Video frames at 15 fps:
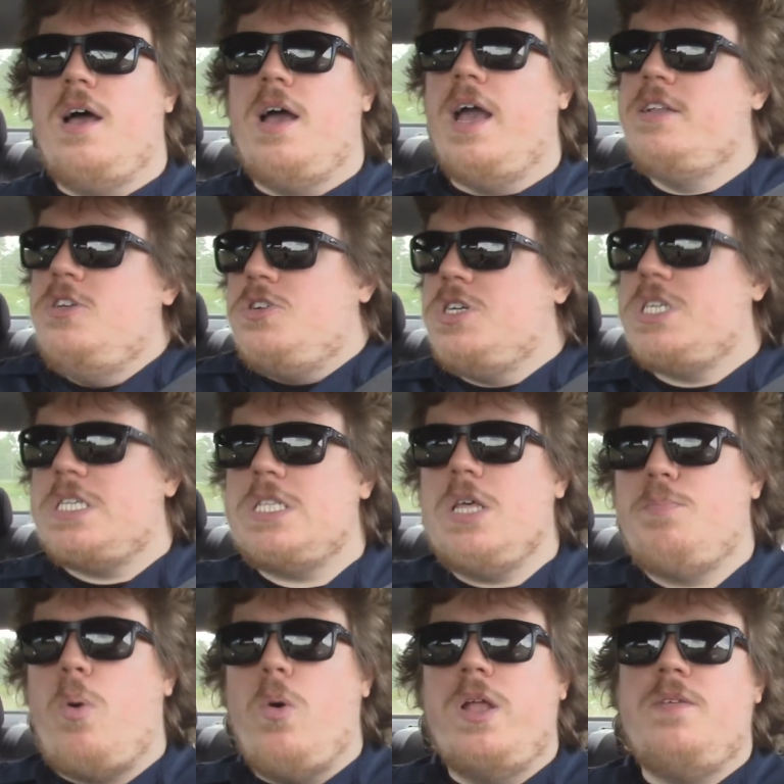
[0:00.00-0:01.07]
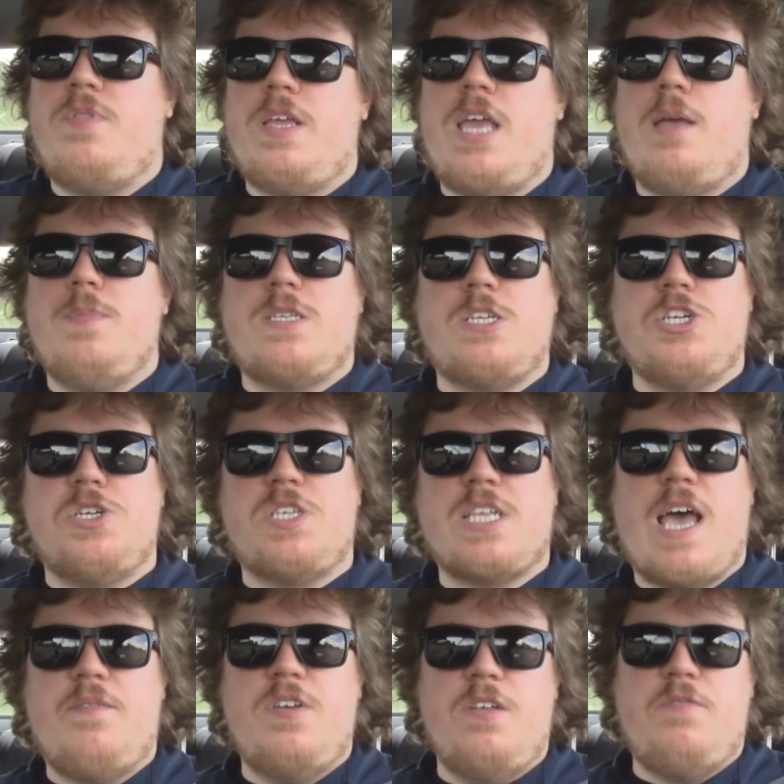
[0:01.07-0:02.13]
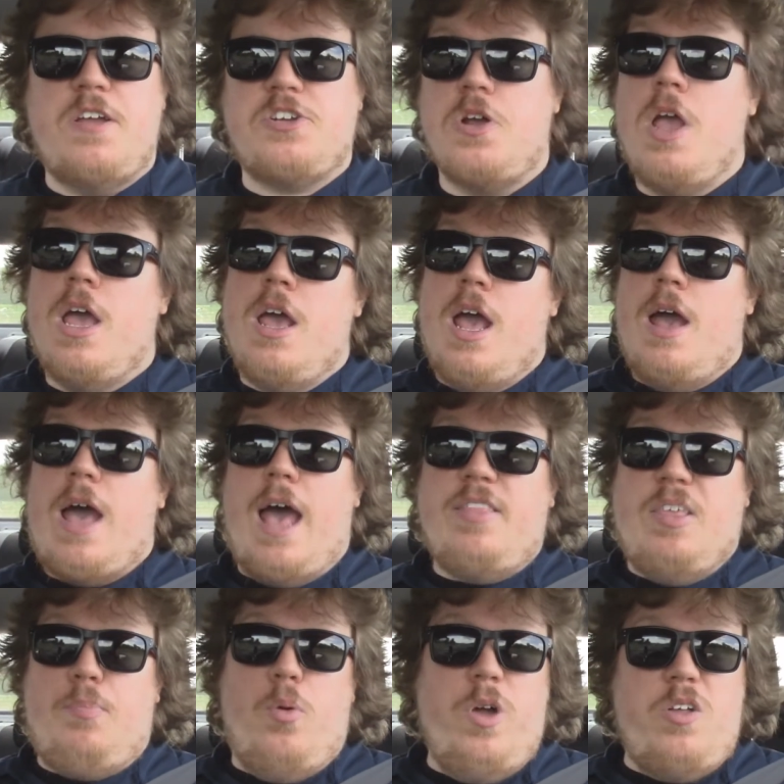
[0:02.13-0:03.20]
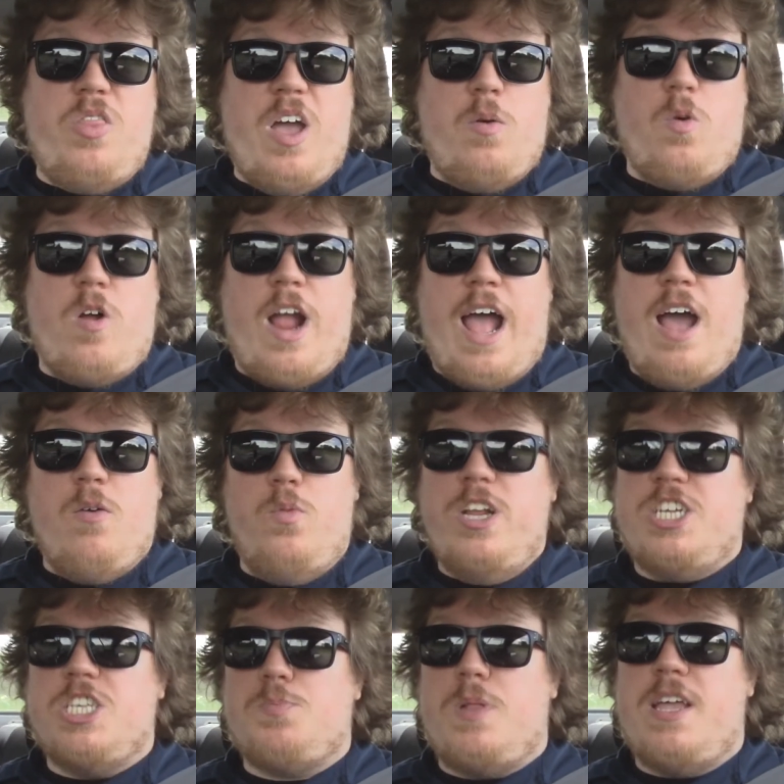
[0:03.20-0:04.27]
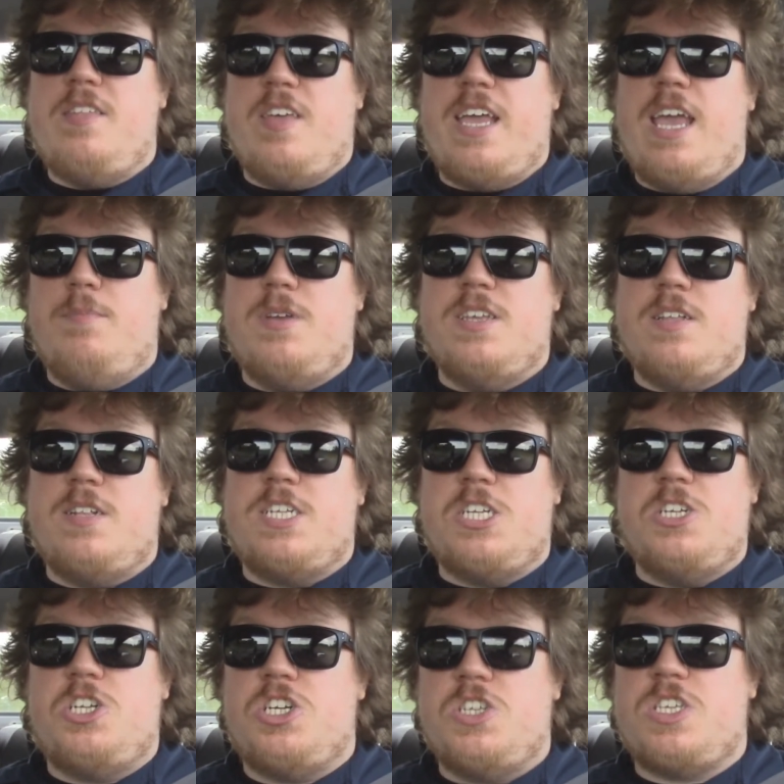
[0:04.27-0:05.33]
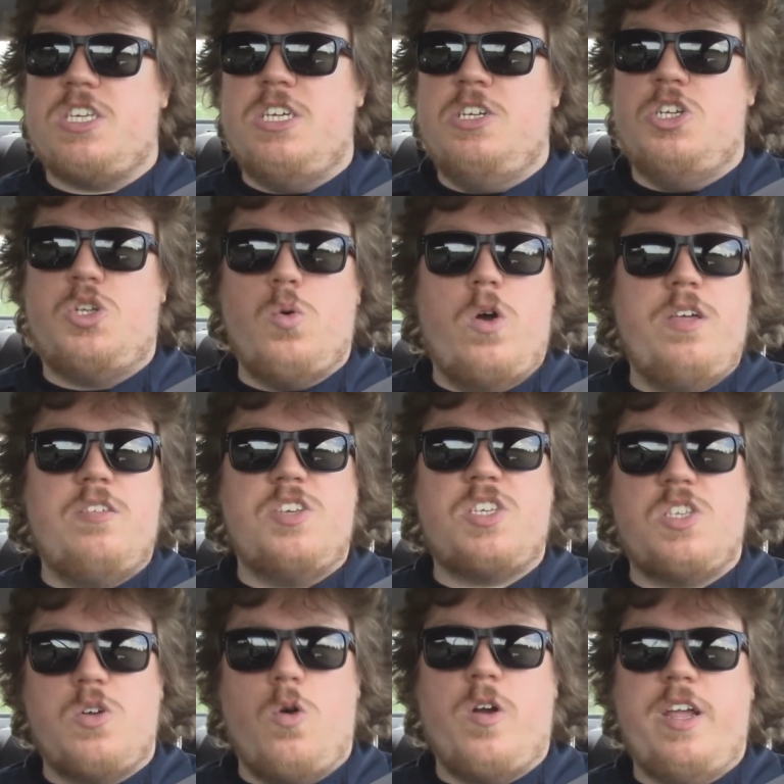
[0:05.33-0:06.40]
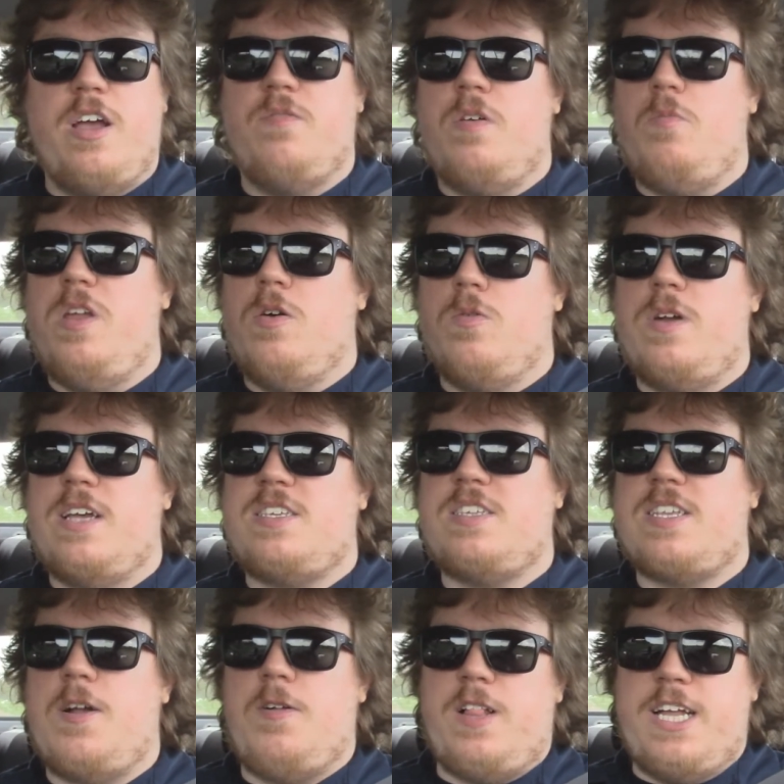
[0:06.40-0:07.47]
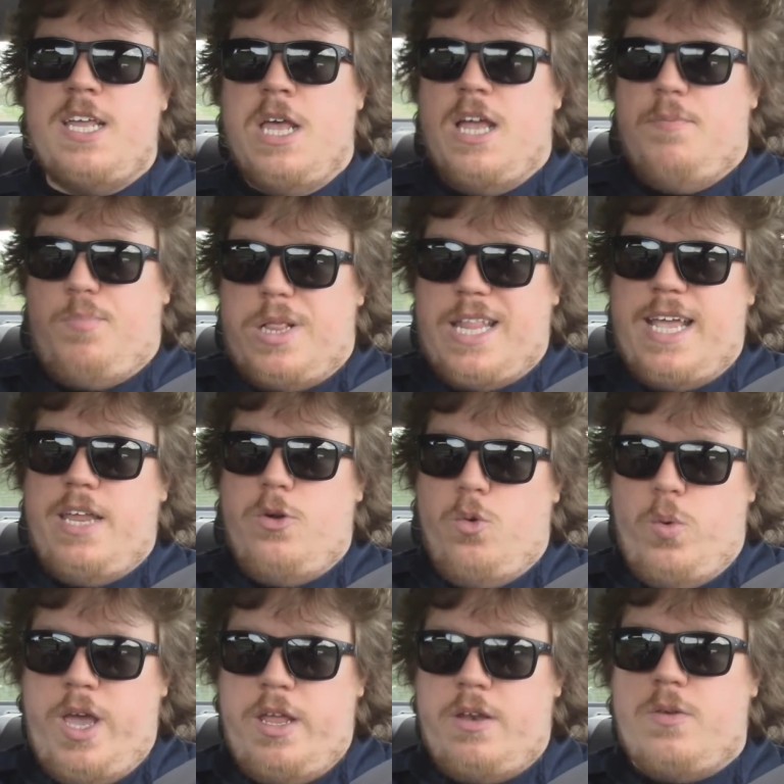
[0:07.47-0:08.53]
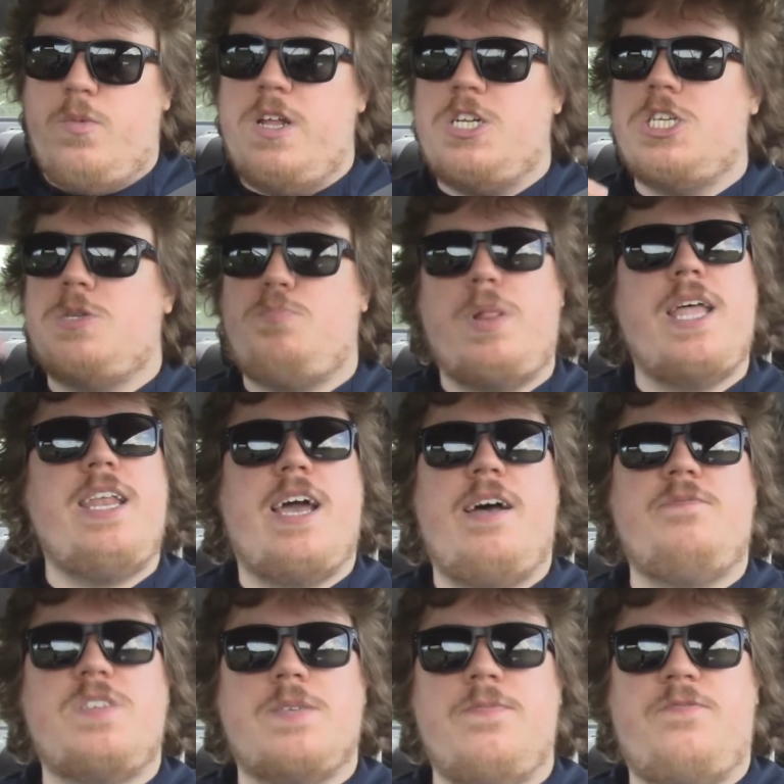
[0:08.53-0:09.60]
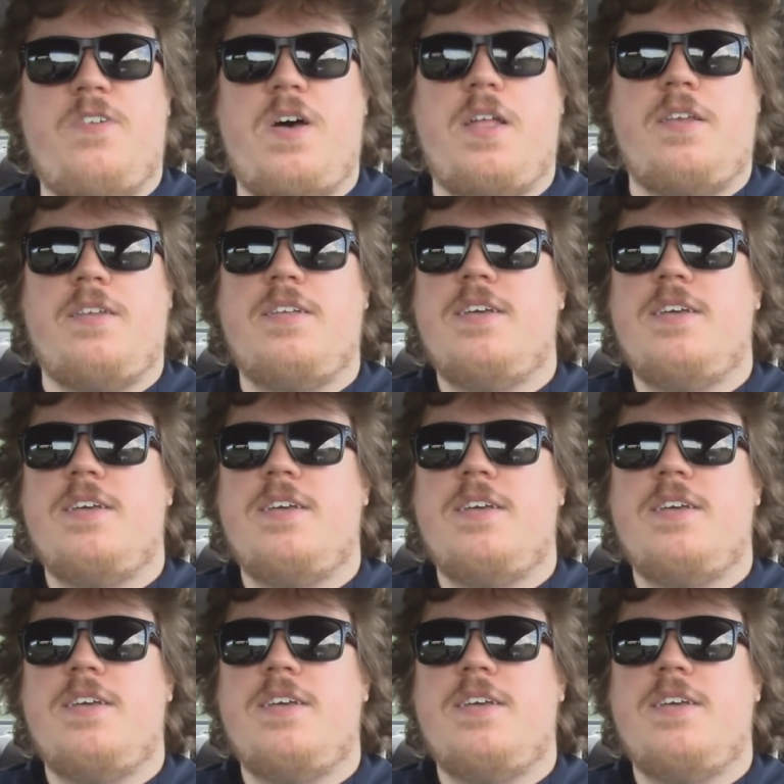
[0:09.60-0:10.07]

and the point of the game is to just have an adventure. At the point that we're at, we just play the game to just enjoy the story of it. We don't necessarily play to win, we just play to have some fun.